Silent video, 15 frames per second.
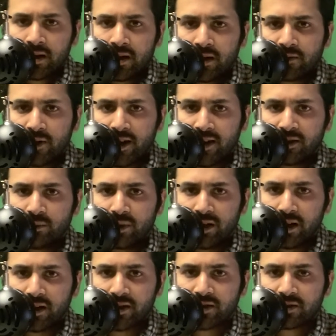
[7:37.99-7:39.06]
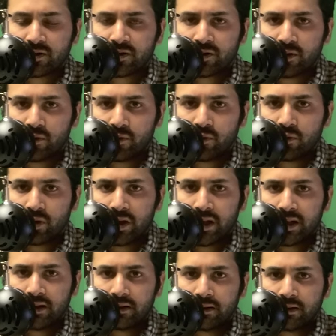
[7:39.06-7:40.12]
if I had to be honest. So
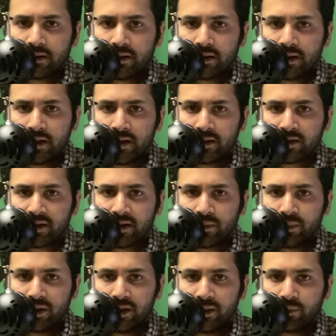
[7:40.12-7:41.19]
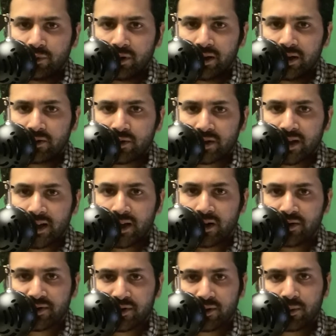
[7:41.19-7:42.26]
it is going to be pretty interesting. And
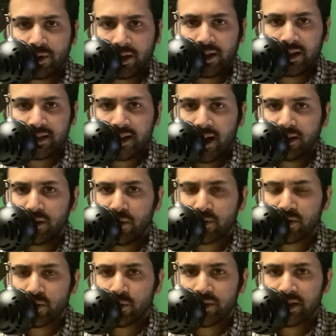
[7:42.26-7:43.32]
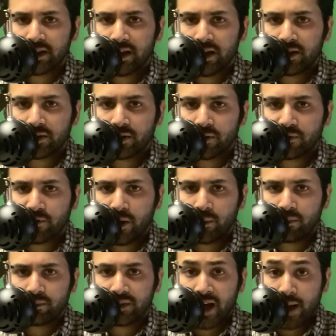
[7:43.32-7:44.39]
also they're bringing in Talos, who is a character
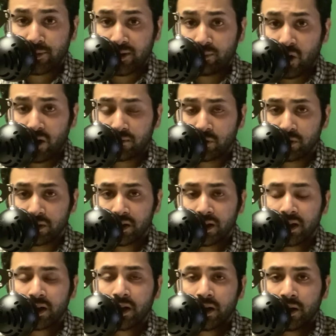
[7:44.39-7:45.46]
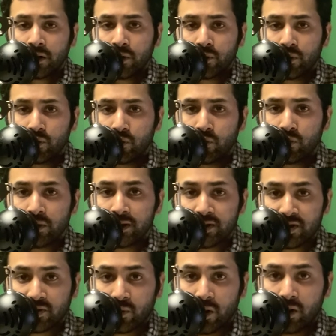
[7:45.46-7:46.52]
from Captain Marvel, who is a
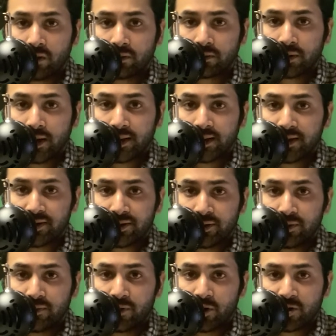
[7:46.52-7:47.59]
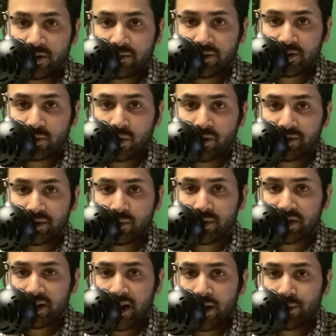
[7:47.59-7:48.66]
Skrull. I think he's a good version of the Skrull, so we'll
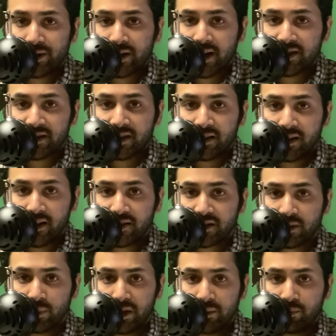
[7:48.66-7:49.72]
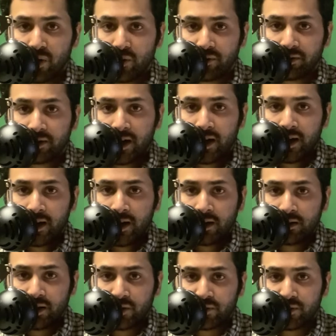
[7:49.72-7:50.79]
see how he ties into that. It's going to be both
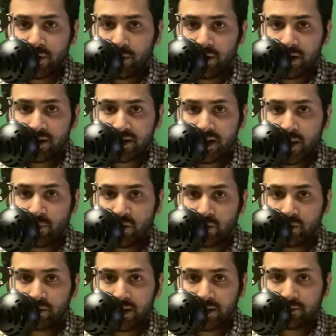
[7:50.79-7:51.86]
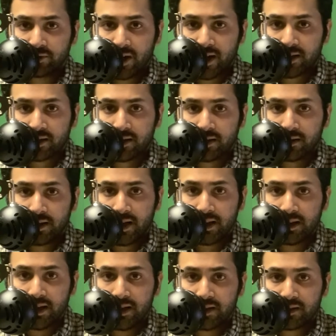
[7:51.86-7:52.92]
Nick Fury, Samuel L. Jackson, and
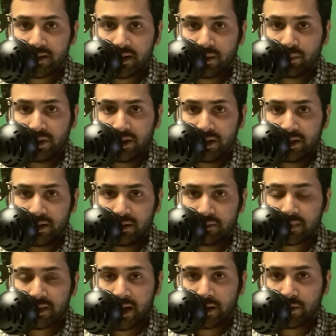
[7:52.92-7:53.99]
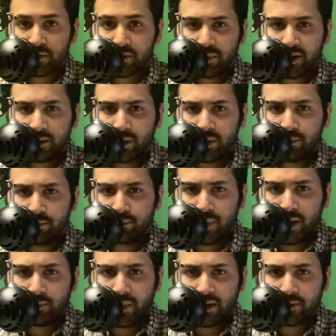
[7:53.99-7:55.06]
then it's going to be Talos, played by
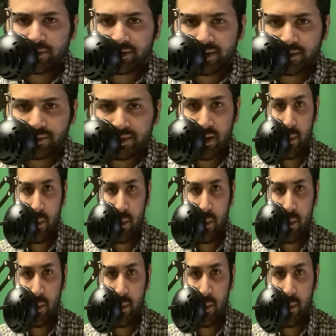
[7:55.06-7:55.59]
Ben Mendelsohn, who's going to